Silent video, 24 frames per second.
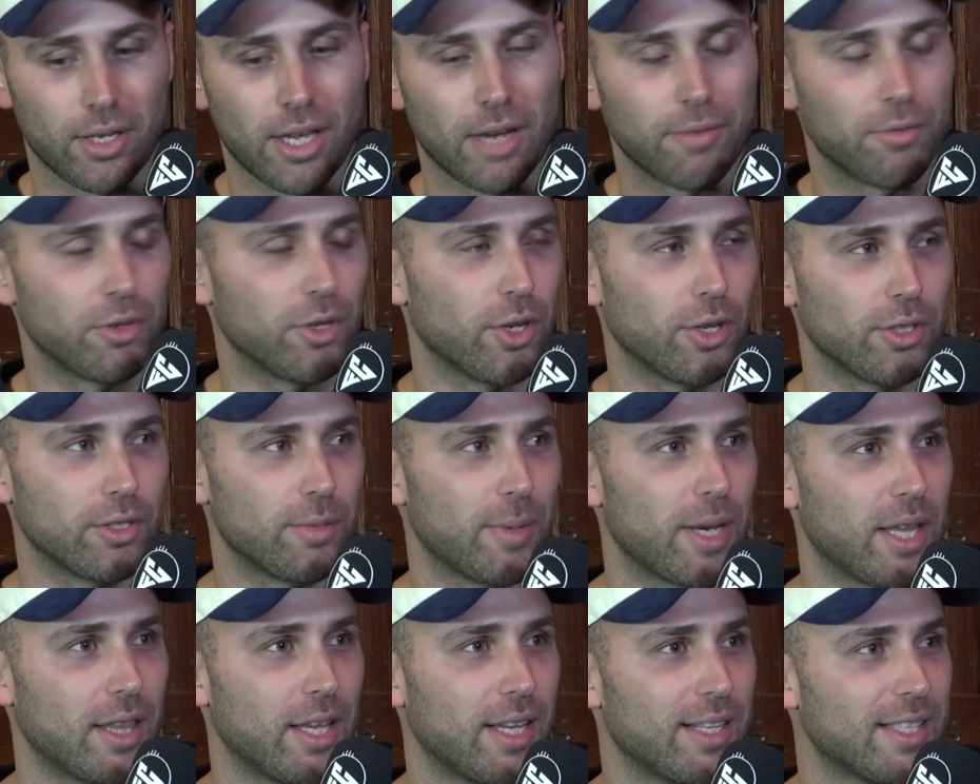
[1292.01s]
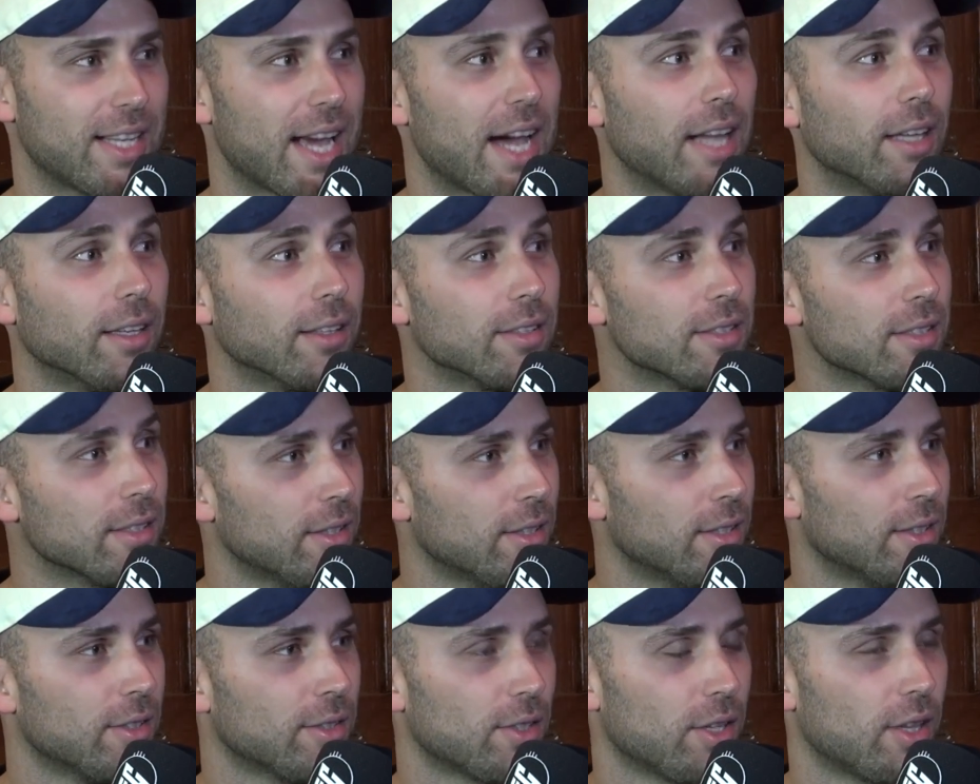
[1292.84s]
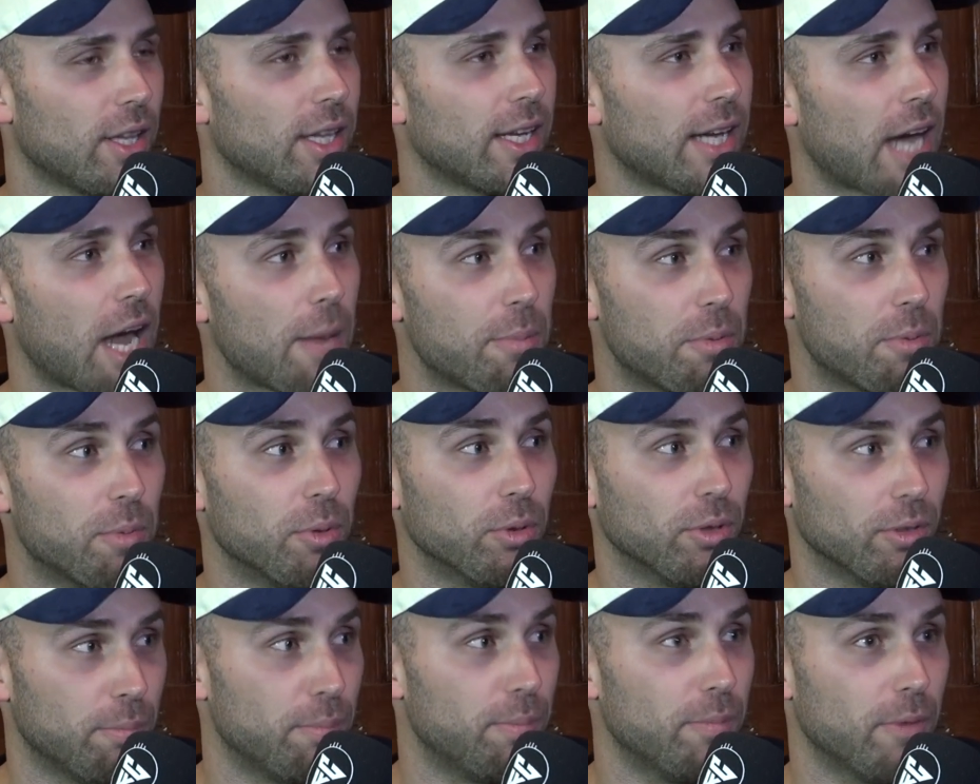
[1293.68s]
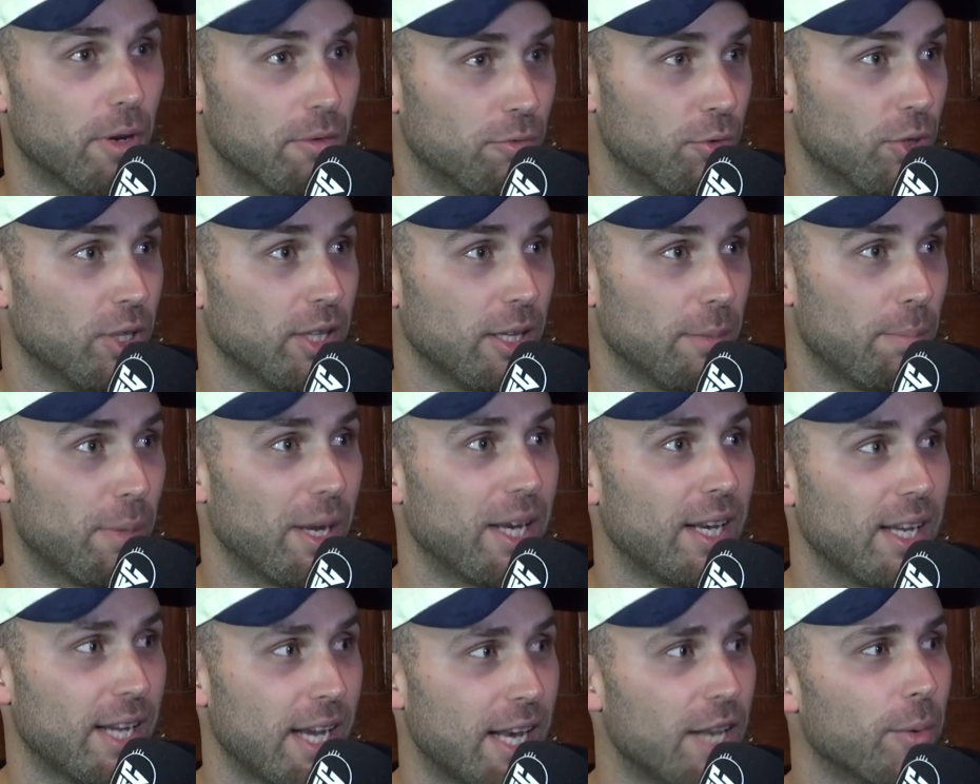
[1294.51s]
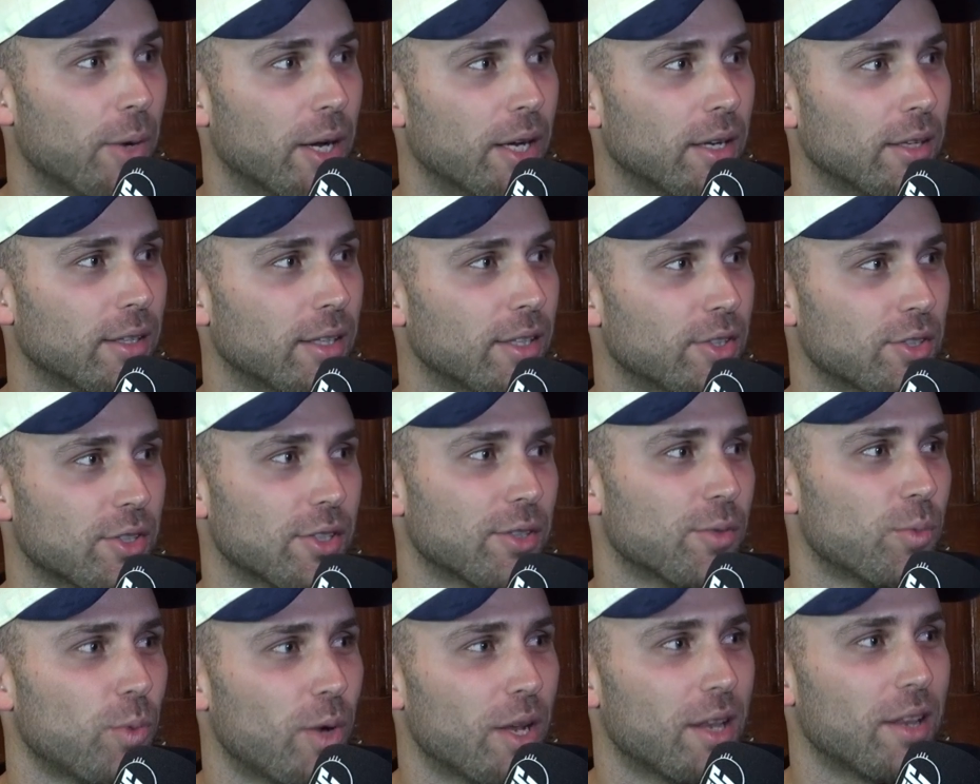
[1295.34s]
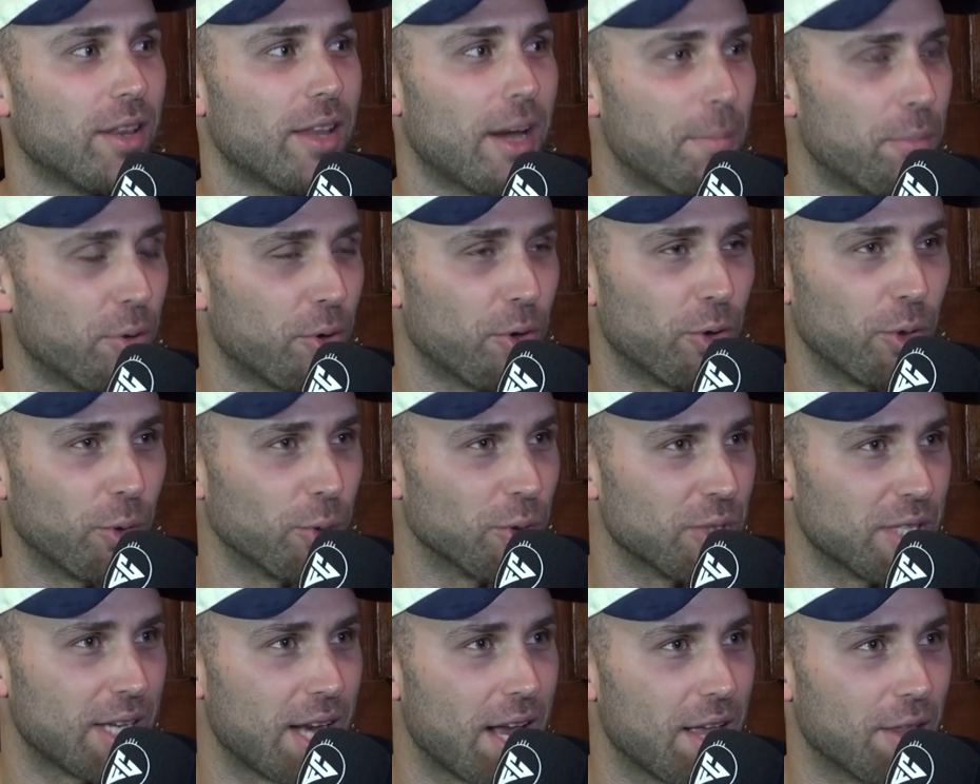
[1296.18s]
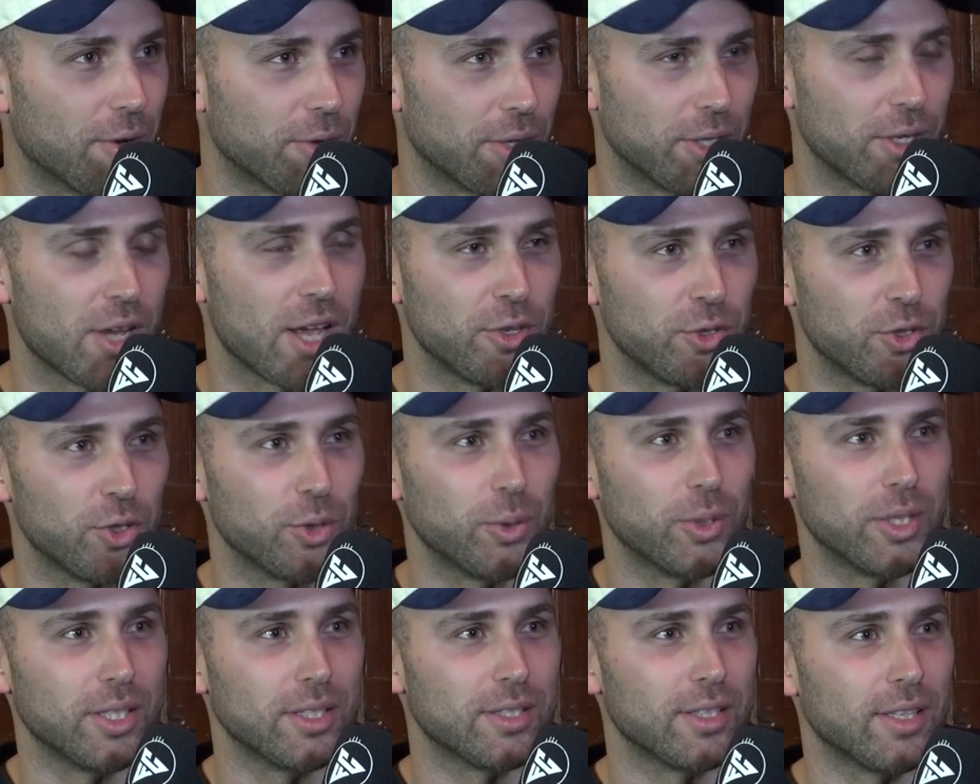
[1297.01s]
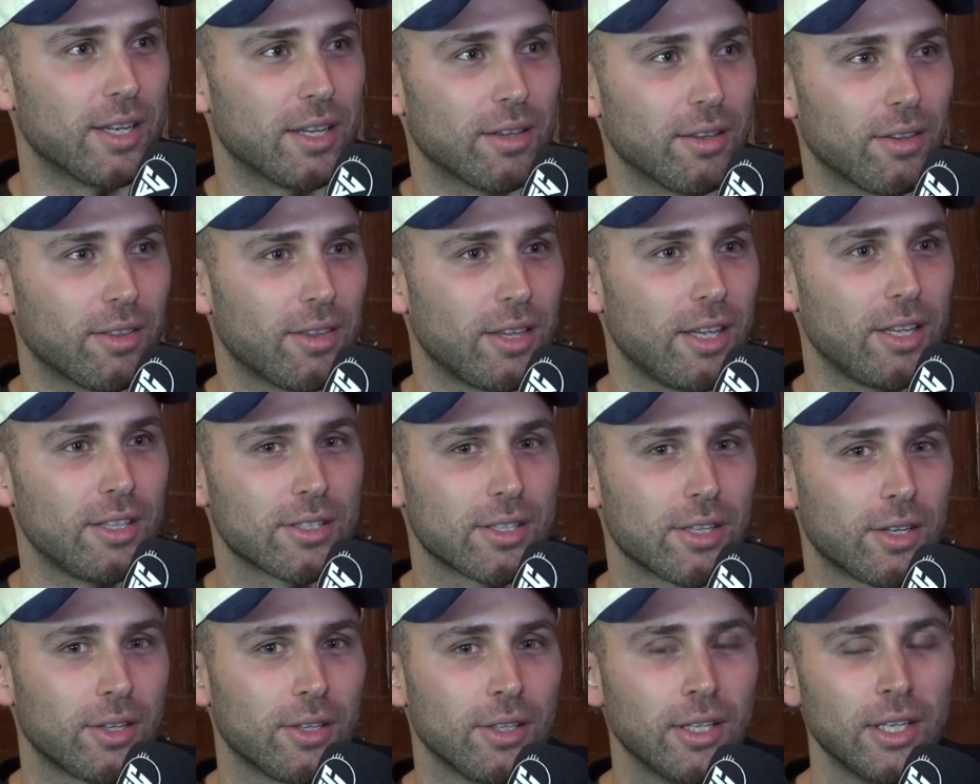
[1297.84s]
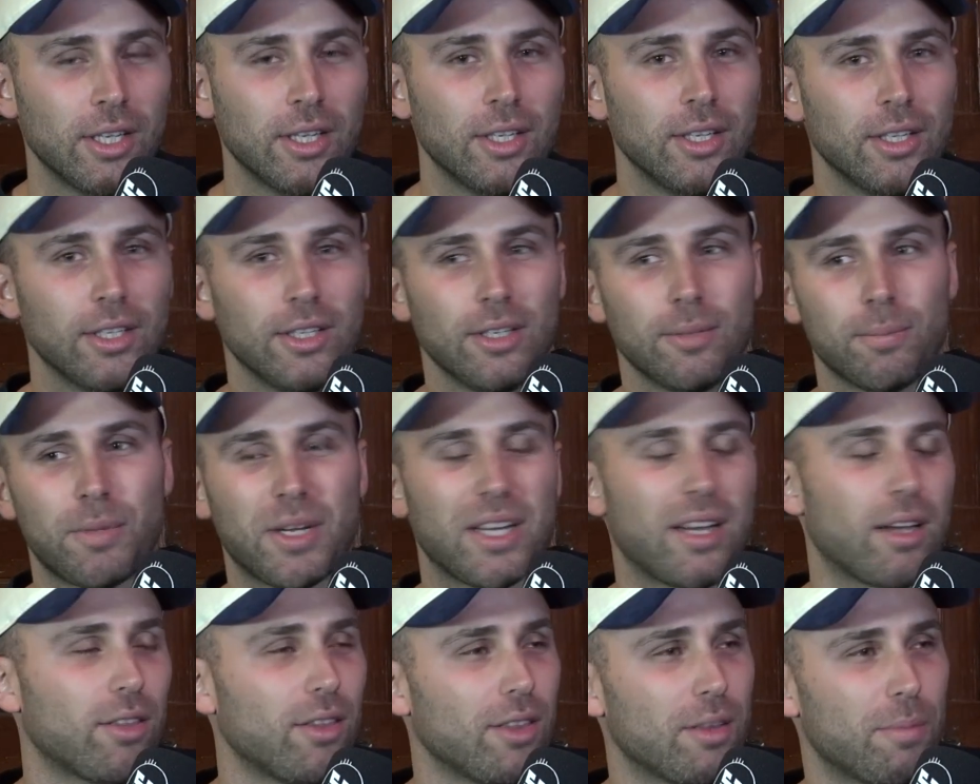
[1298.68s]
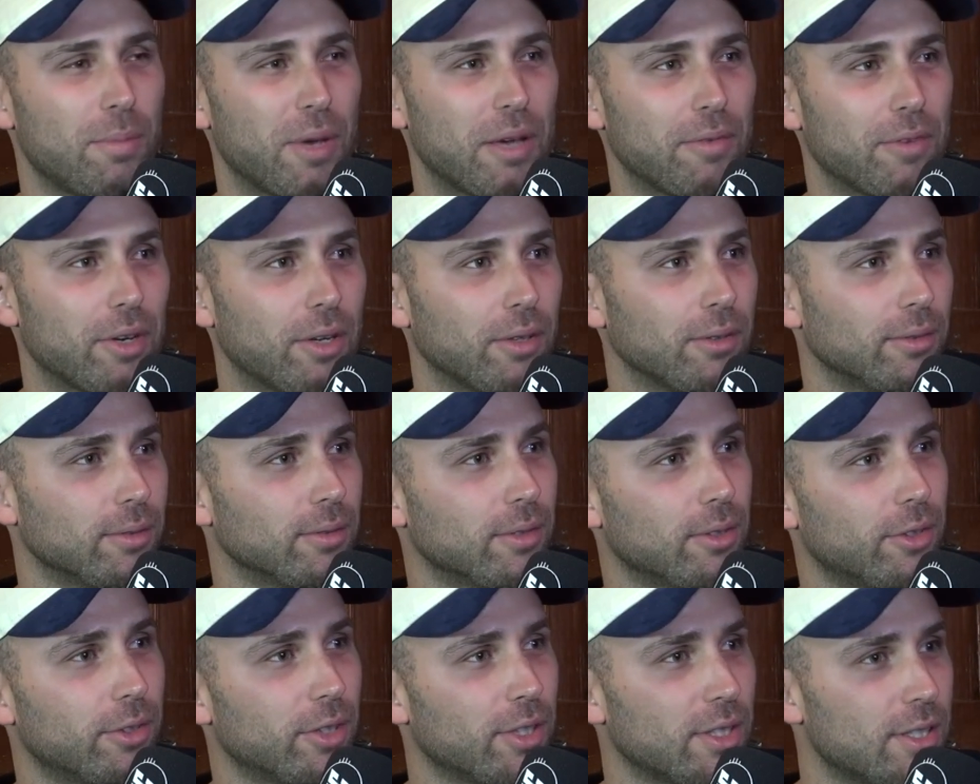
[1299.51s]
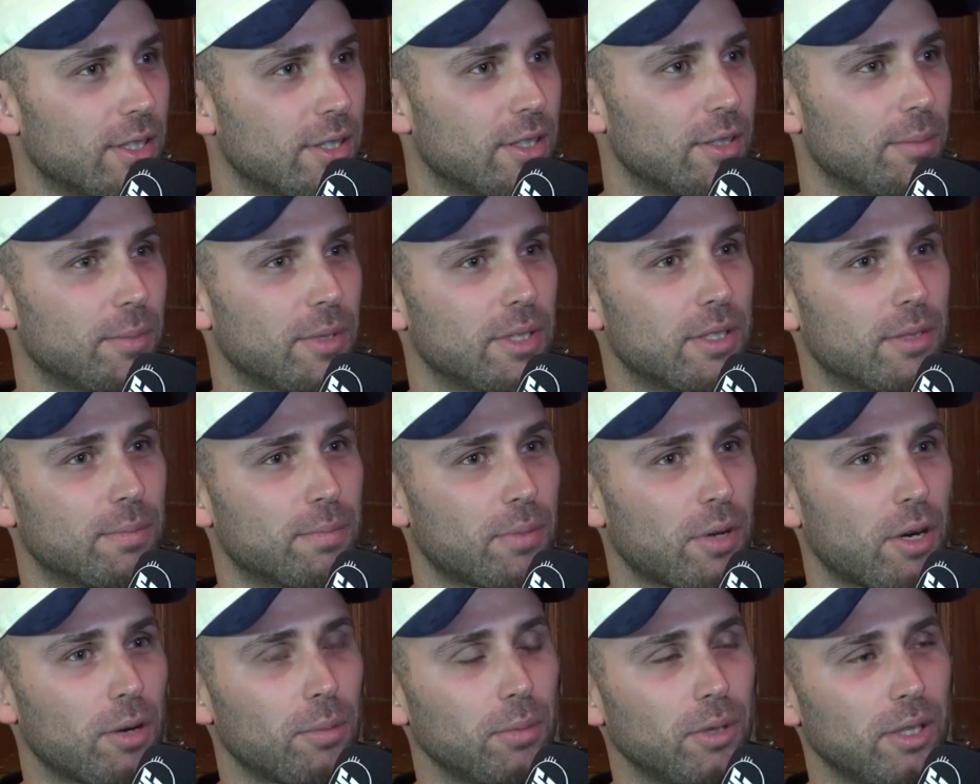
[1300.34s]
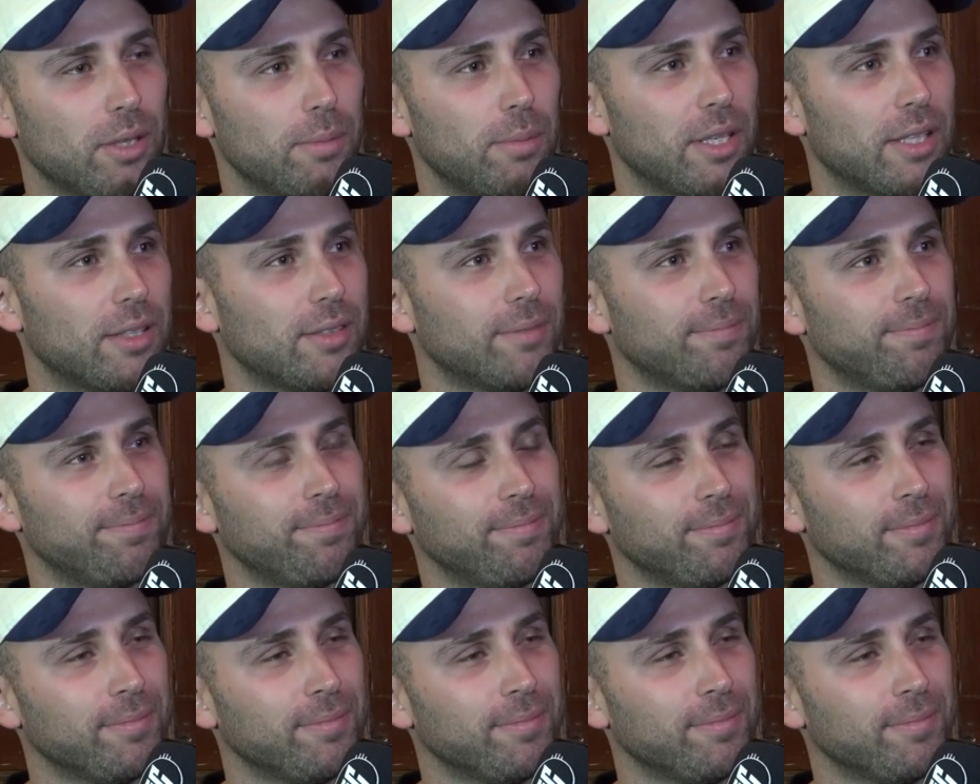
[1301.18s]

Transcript: everyone knows about their talent. Yes. So they're capable of, of really beating anyone. It's Correct. just whether they put it all together and, and do it is another thing. So, but yeah, I think the Bevo criticism is probably a bit,